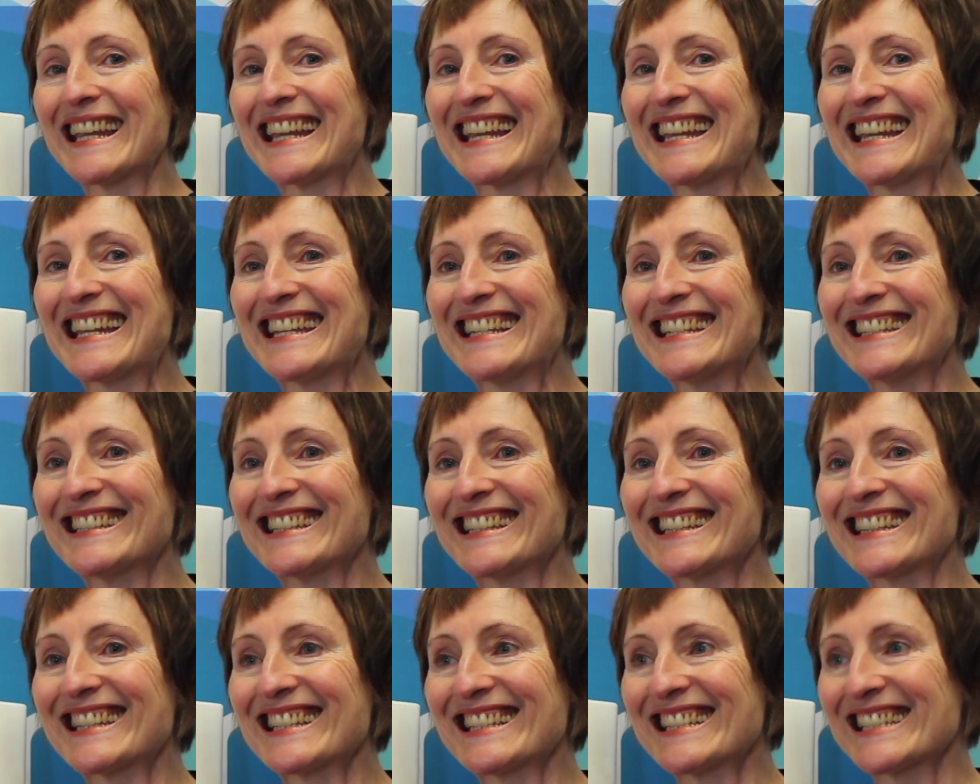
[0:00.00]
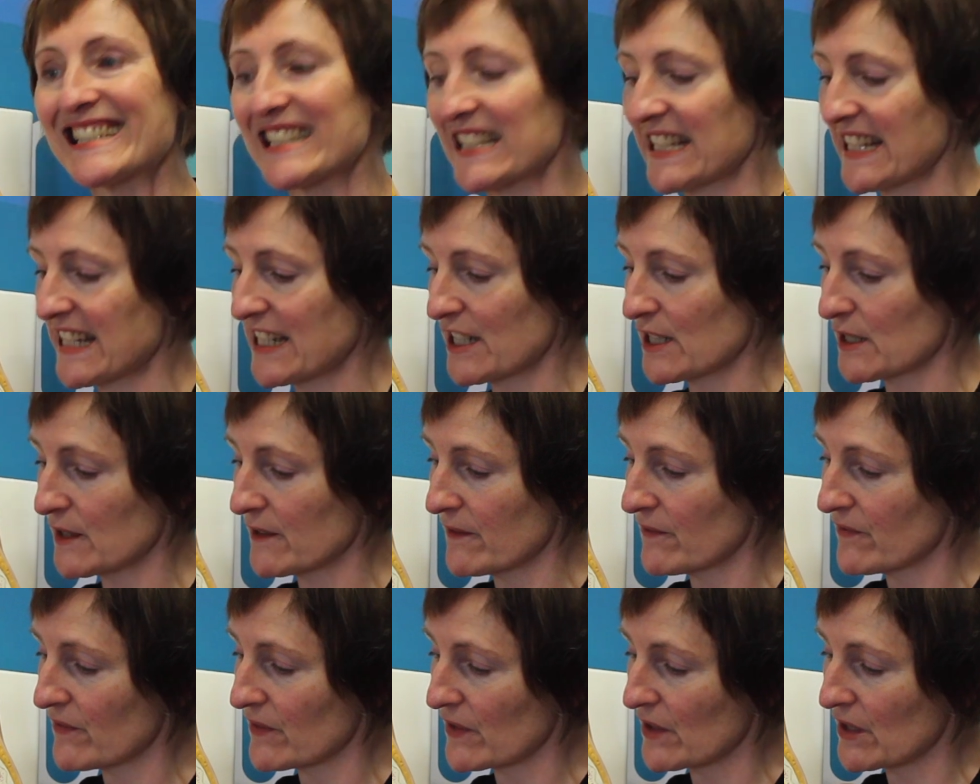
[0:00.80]
in the skin
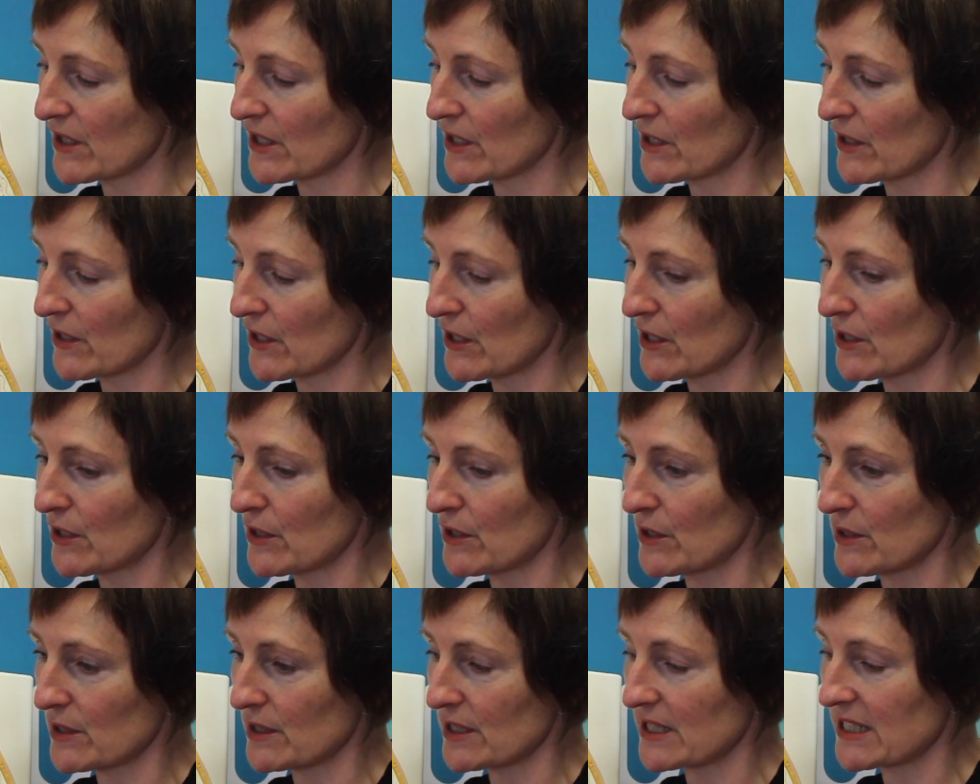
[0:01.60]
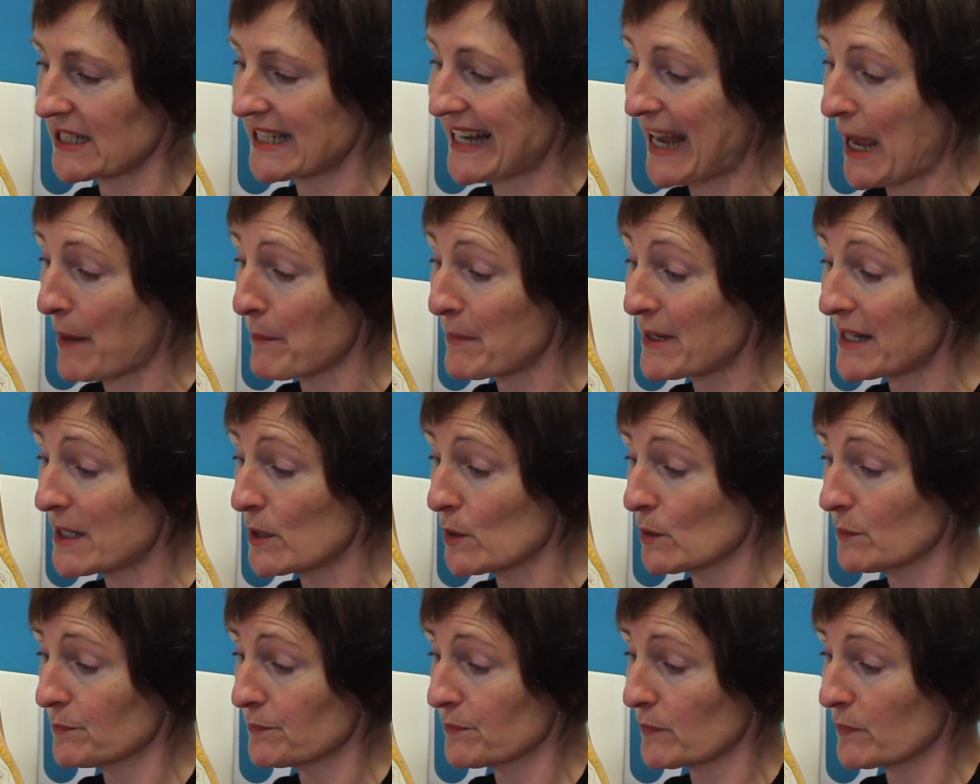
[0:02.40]
of the tummy,